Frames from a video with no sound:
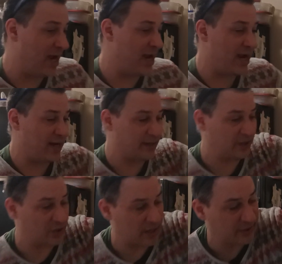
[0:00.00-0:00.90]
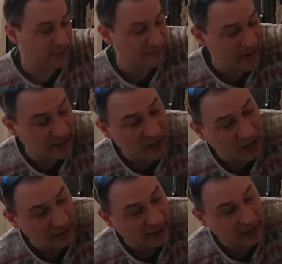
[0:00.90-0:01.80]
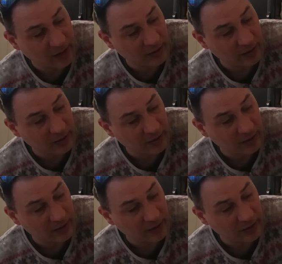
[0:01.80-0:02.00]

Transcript: had exhausted my garlic.